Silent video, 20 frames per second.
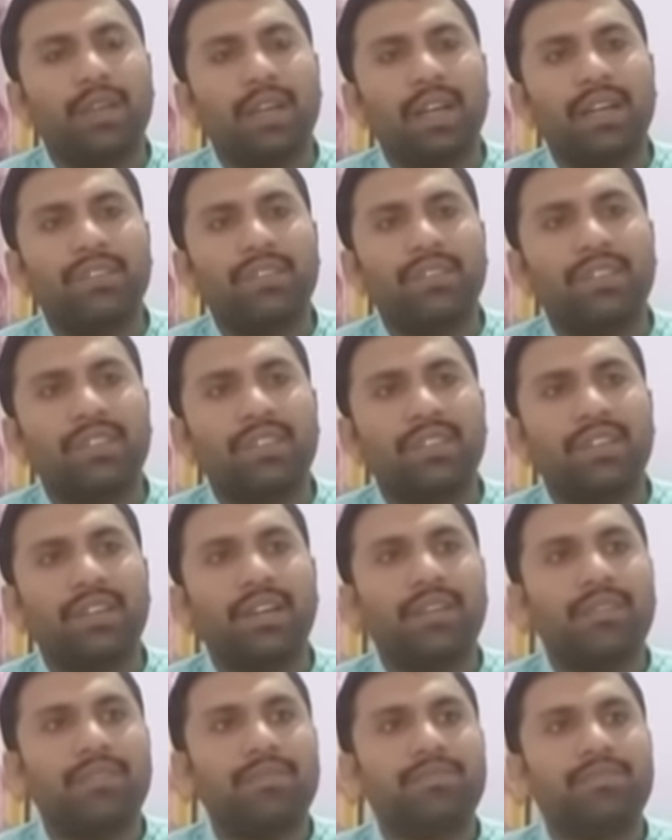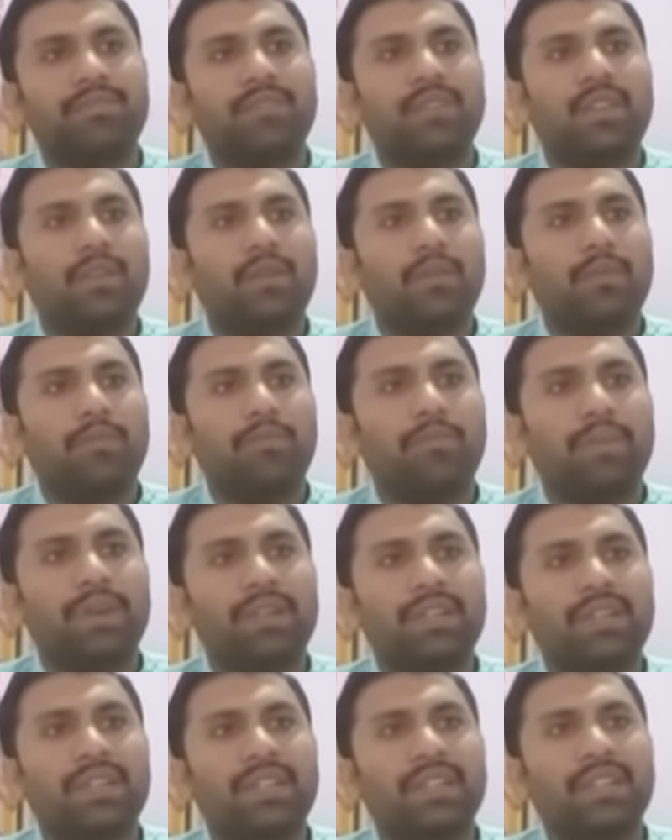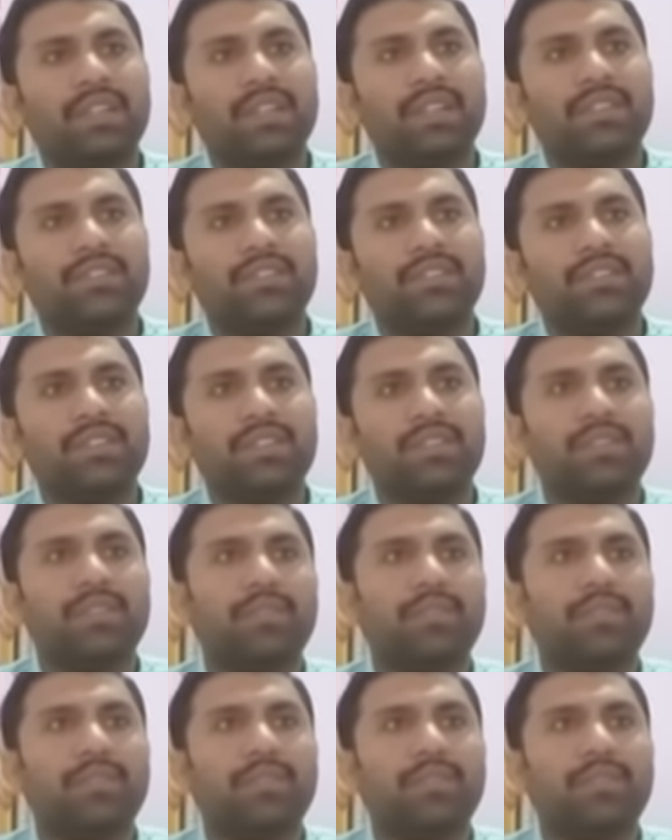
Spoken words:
etc. Present tense.